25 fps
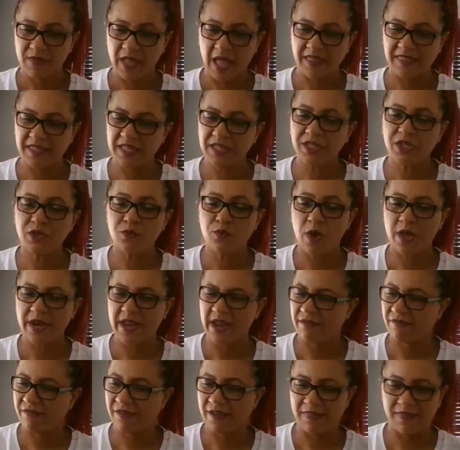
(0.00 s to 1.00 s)
I think you want
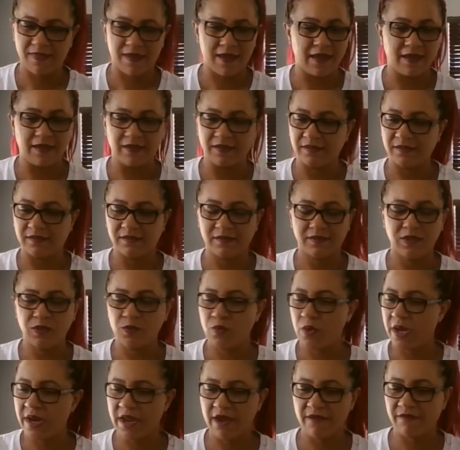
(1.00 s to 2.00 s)
everything. You
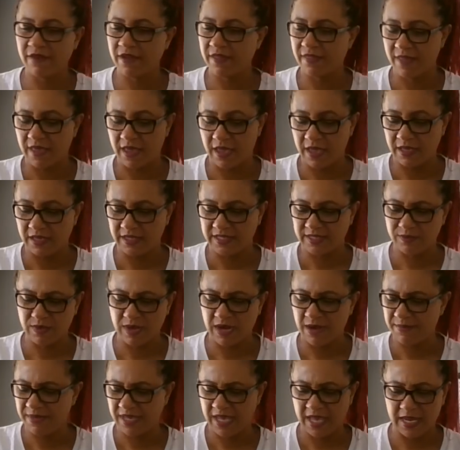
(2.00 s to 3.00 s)
want everything is what
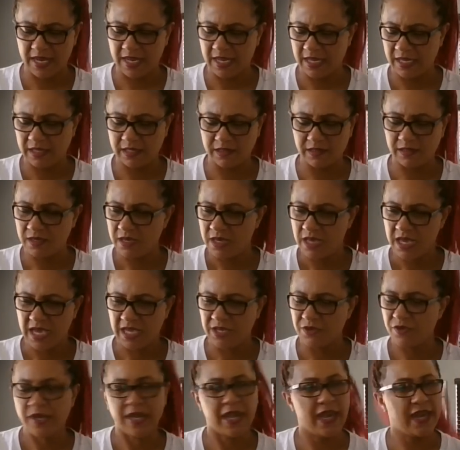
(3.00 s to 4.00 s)
I'm getting.
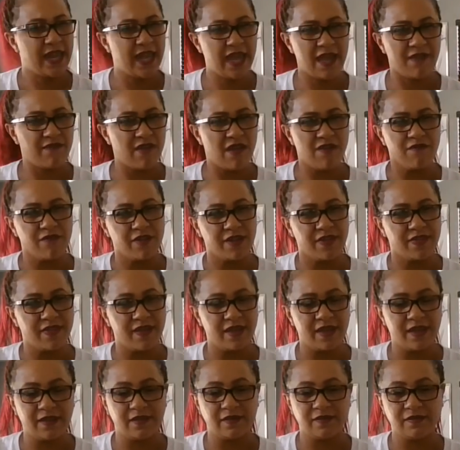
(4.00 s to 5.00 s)
And you can't have
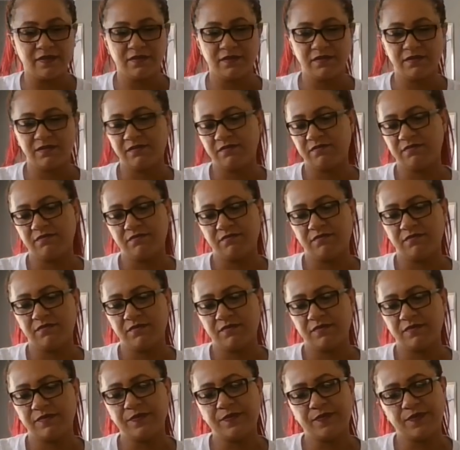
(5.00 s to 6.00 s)
everything.
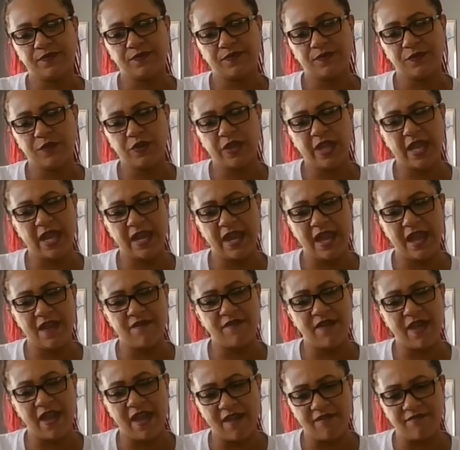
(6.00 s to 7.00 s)
You can't
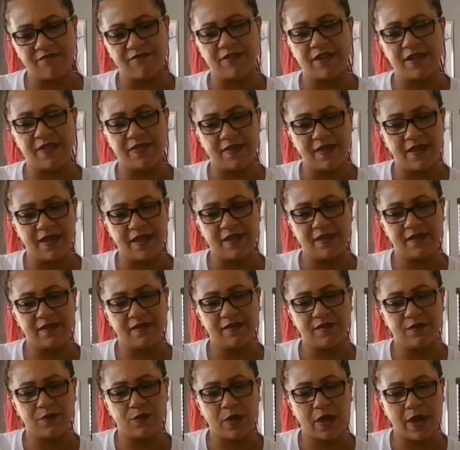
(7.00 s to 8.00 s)
have everything,
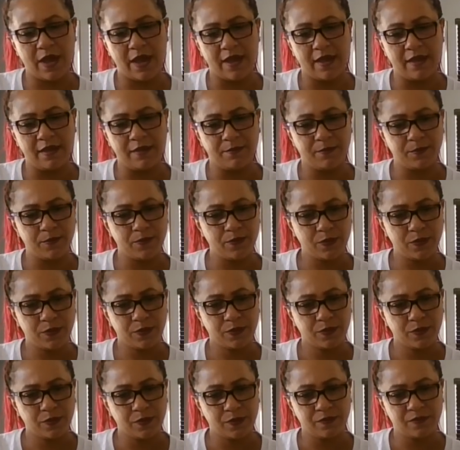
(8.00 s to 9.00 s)
okay?
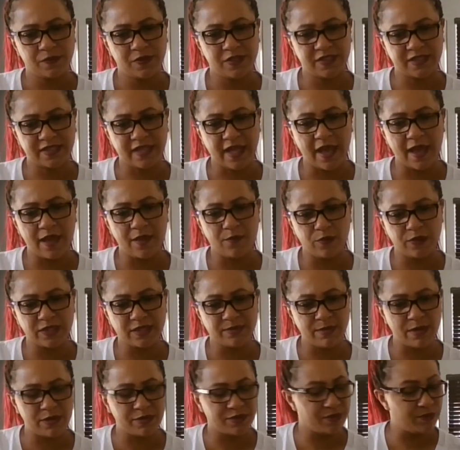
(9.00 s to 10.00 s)
Decide
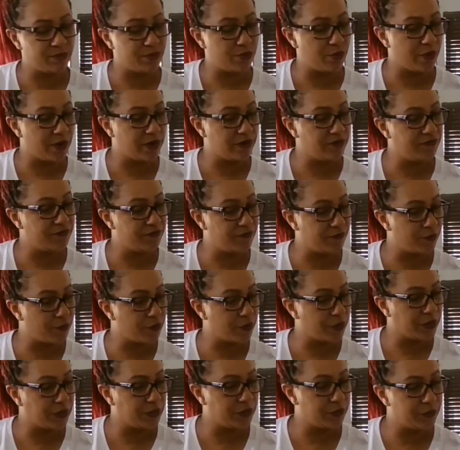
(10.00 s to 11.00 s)
what's most important
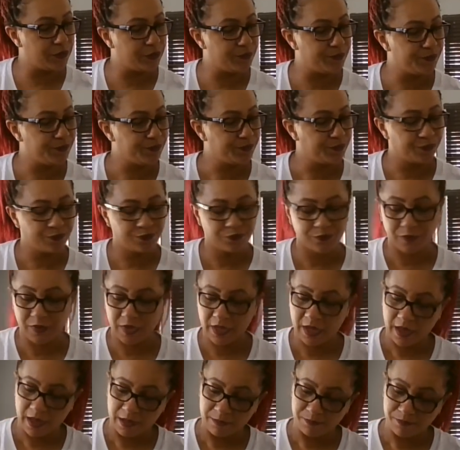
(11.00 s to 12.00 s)
for you.
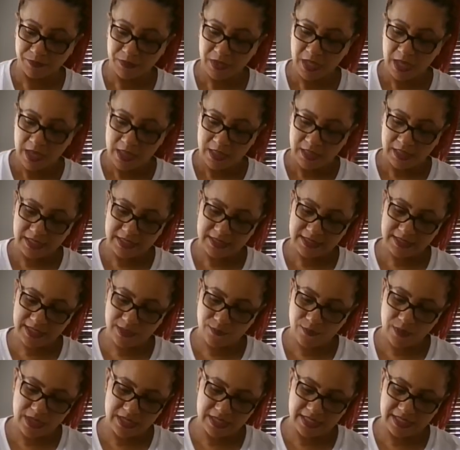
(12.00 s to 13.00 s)
Okay, let's see
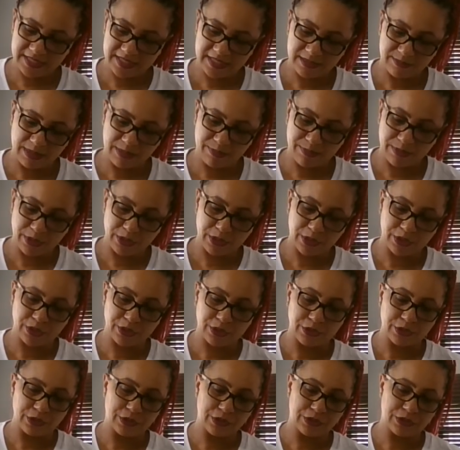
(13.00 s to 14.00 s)
what needs to be
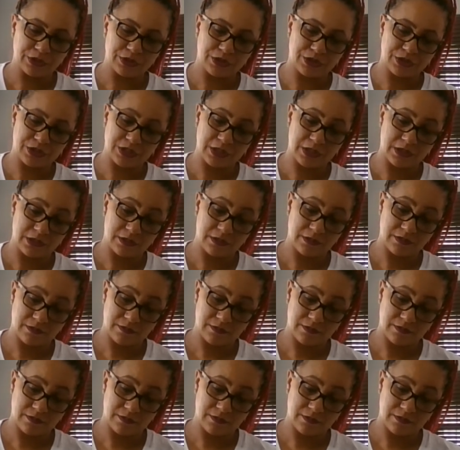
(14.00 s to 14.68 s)
purged.